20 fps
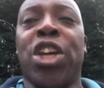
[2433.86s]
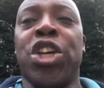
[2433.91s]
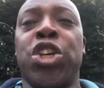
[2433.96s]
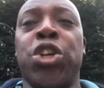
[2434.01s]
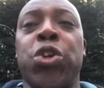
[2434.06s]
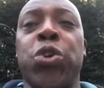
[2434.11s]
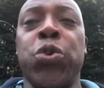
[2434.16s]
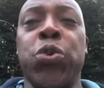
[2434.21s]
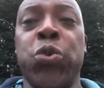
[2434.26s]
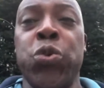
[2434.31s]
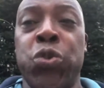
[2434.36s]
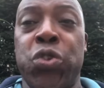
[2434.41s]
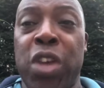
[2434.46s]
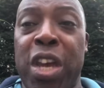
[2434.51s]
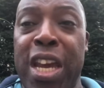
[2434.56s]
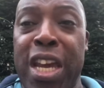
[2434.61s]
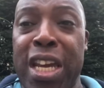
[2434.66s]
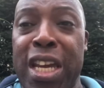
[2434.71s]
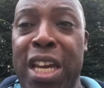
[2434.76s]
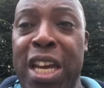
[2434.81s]

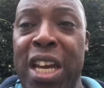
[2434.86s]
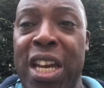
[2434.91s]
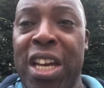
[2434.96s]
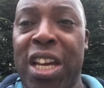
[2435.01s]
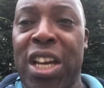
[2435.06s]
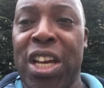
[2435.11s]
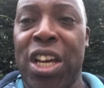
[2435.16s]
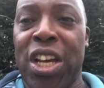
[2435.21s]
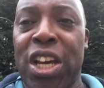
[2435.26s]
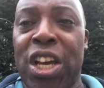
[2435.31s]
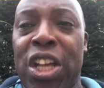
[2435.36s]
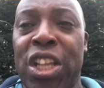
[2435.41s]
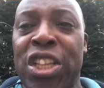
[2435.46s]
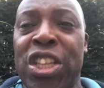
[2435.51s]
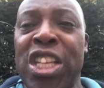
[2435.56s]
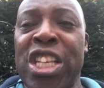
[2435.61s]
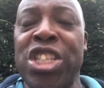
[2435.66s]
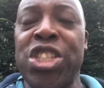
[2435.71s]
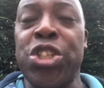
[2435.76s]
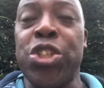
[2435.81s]
using
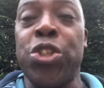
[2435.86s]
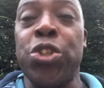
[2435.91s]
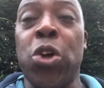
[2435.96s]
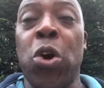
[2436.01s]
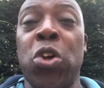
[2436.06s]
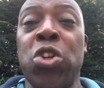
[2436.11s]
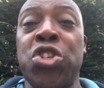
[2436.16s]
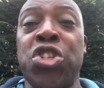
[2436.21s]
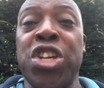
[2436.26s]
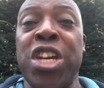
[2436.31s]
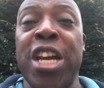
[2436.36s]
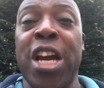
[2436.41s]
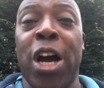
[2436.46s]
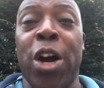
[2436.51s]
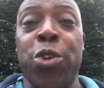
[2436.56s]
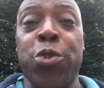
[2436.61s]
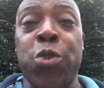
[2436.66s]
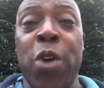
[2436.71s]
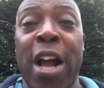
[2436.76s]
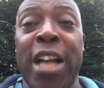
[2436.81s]
this dodgy
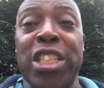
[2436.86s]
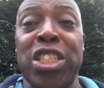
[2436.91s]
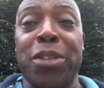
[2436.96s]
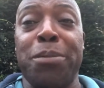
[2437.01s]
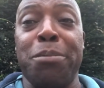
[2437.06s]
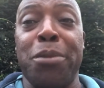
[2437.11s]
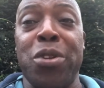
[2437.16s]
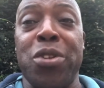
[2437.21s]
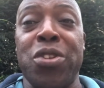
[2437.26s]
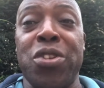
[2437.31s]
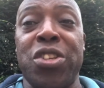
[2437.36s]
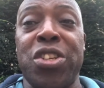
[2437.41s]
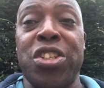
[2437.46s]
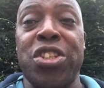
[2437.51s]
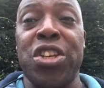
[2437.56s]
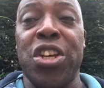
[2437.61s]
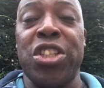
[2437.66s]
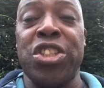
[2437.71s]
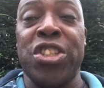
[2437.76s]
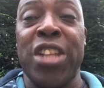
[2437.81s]
harassment
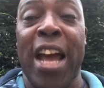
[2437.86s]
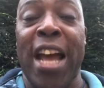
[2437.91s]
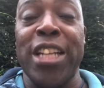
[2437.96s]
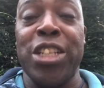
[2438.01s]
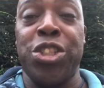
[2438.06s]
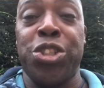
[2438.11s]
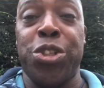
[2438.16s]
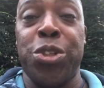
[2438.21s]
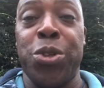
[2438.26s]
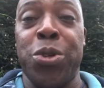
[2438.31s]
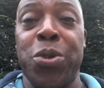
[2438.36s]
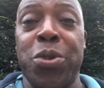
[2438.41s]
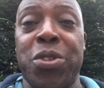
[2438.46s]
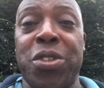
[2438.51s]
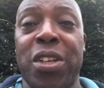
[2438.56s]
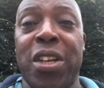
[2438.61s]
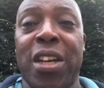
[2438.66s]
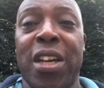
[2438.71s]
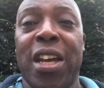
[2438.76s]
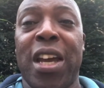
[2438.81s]
statute
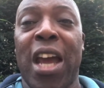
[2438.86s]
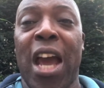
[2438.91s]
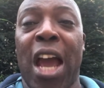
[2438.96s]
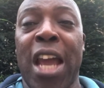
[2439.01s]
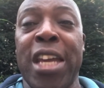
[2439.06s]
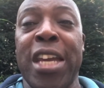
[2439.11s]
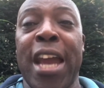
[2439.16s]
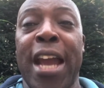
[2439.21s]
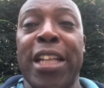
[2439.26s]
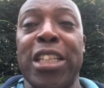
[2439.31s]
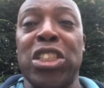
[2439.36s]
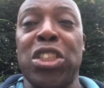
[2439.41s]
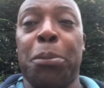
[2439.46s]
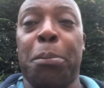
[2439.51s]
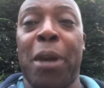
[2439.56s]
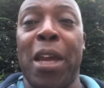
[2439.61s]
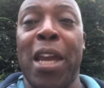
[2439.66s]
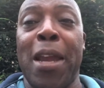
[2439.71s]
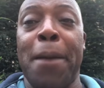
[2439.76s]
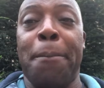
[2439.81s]
against
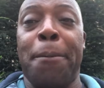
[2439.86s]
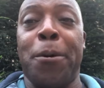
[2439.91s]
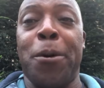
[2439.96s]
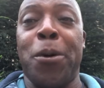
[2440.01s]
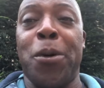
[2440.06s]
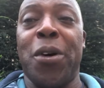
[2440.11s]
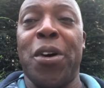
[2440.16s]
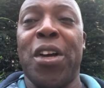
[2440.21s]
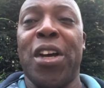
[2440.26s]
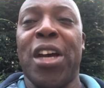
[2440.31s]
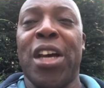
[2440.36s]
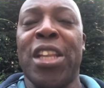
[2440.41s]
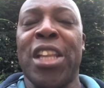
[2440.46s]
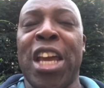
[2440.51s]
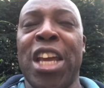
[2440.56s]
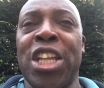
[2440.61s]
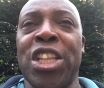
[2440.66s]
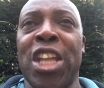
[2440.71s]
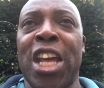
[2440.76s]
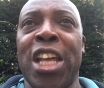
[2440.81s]
people.
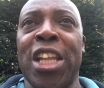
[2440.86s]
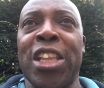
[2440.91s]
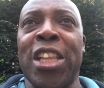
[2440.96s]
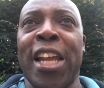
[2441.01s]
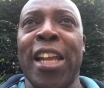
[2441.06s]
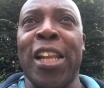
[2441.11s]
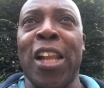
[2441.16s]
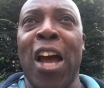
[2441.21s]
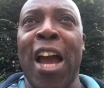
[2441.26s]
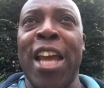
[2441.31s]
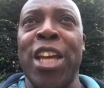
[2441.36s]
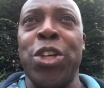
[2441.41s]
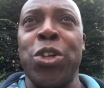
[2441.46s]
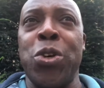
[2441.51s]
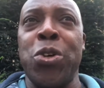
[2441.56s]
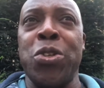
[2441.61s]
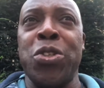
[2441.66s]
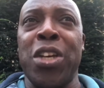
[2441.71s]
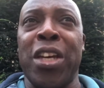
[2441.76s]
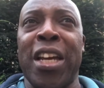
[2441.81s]
They like
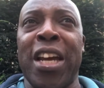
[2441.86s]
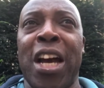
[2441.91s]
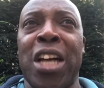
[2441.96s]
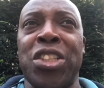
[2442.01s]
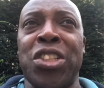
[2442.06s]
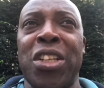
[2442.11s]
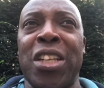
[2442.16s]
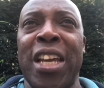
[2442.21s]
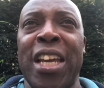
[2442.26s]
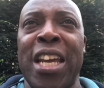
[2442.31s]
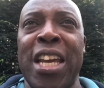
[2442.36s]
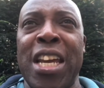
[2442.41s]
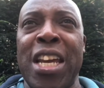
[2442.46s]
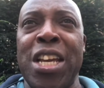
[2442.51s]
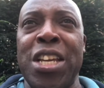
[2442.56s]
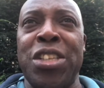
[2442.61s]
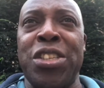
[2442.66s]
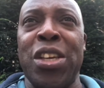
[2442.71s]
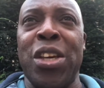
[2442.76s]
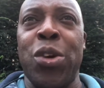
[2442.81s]
using it as an
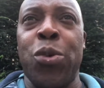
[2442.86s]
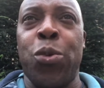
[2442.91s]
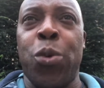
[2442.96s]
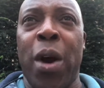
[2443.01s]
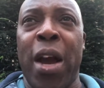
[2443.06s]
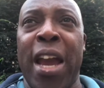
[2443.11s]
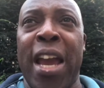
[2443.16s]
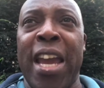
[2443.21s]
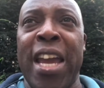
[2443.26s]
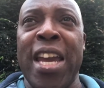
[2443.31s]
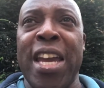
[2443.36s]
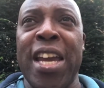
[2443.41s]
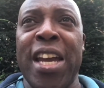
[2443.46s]
easy way